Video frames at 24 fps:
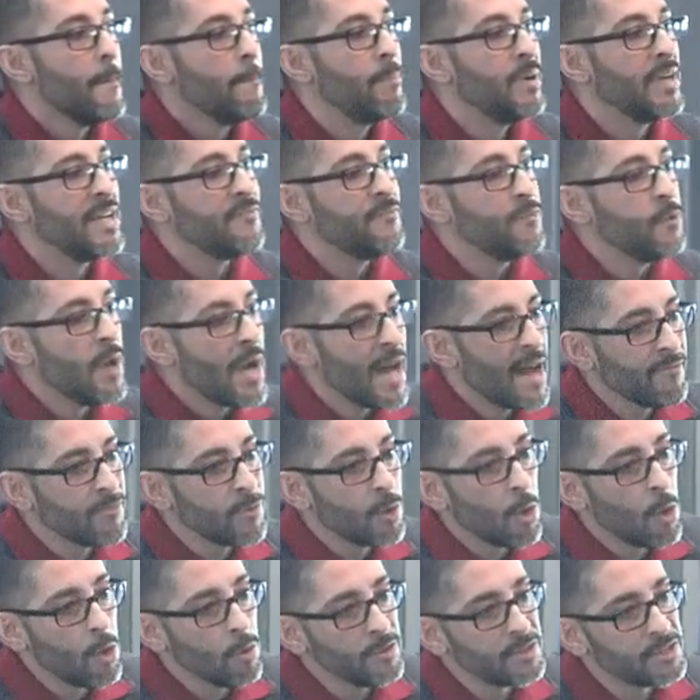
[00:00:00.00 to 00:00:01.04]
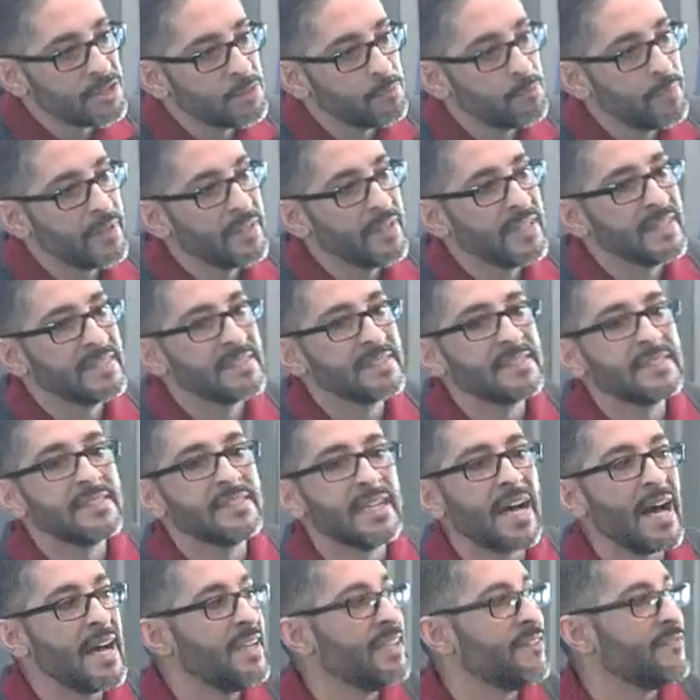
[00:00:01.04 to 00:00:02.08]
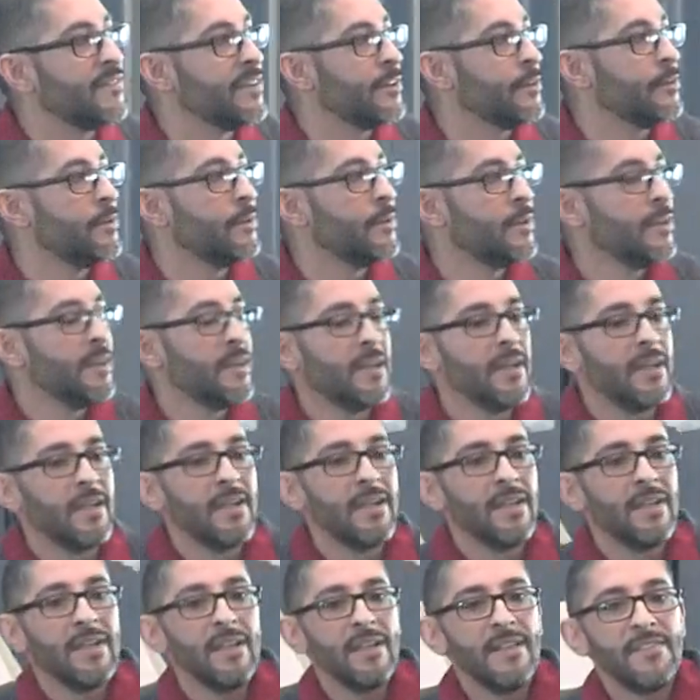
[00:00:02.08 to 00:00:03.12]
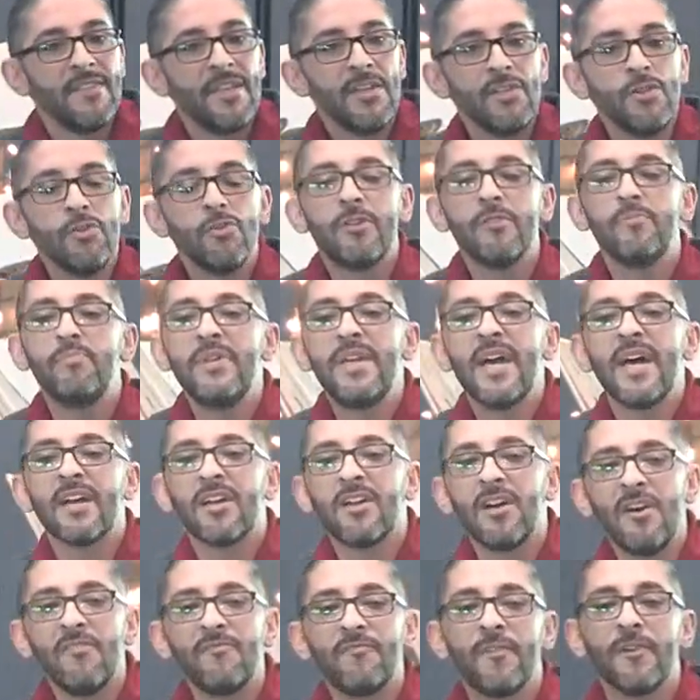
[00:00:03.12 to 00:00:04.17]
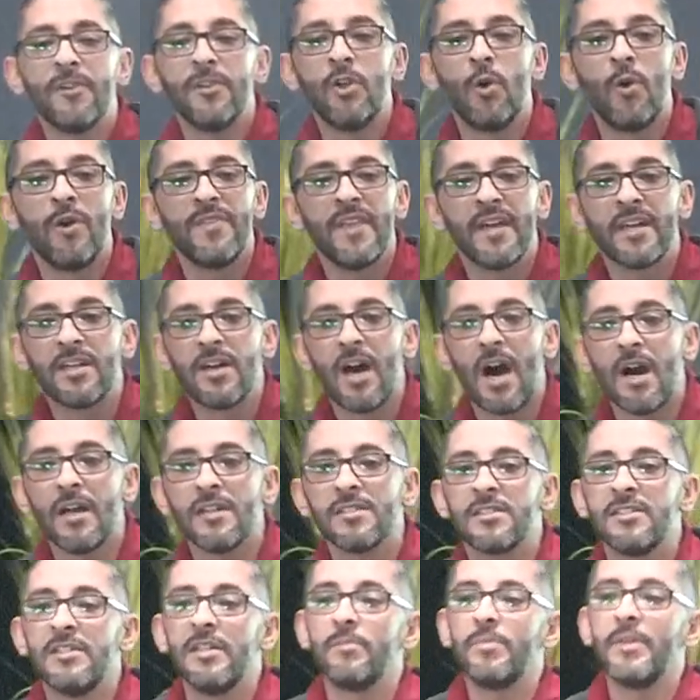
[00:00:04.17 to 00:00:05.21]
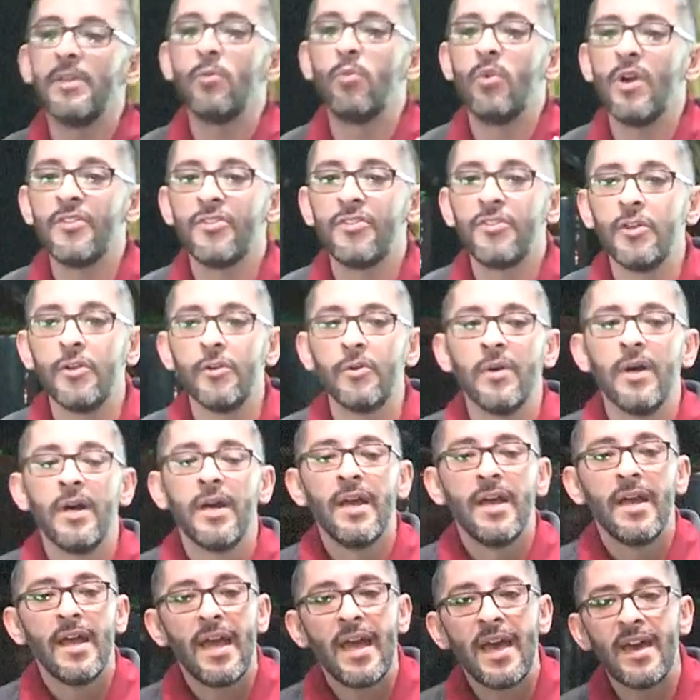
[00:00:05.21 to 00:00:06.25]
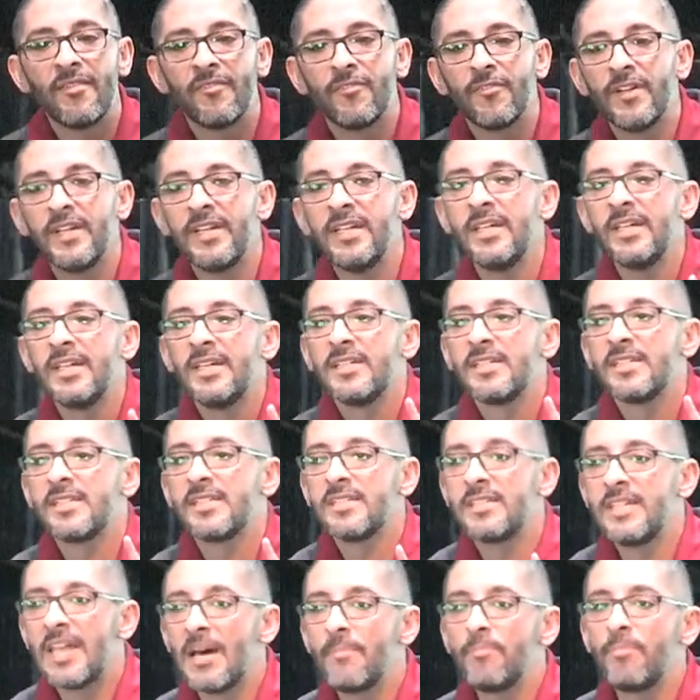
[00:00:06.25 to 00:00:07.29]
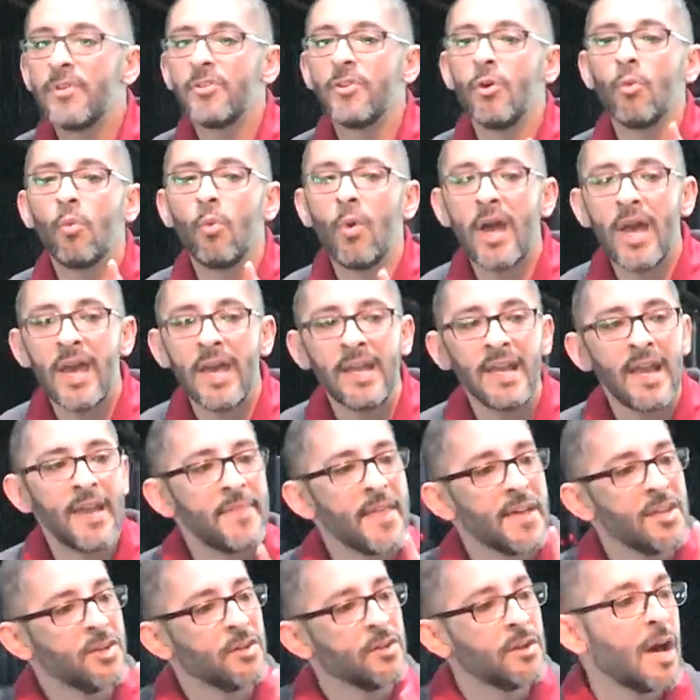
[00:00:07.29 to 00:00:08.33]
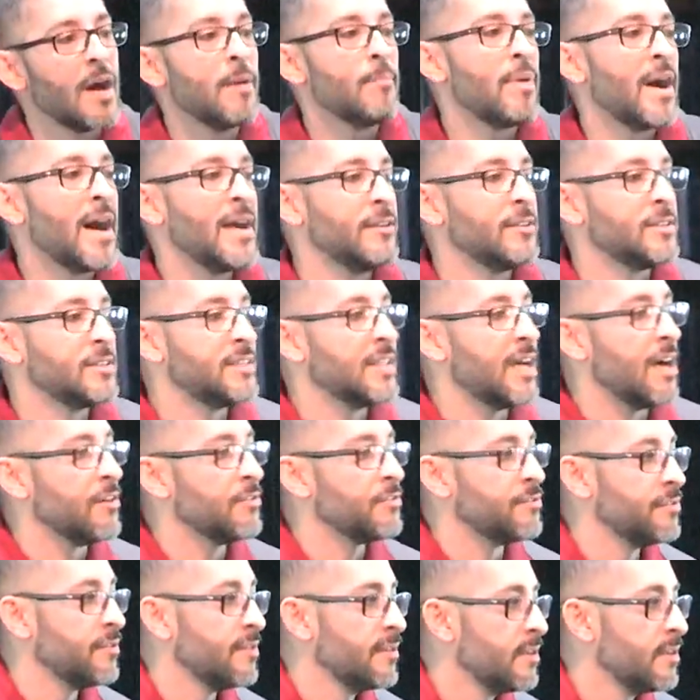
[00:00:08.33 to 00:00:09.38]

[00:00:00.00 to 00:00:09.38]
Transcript: But if you have the Holy Spirit inside of you, then you can be at comfort knowing that God is going to be with you every step of the way and that you're not by yourself.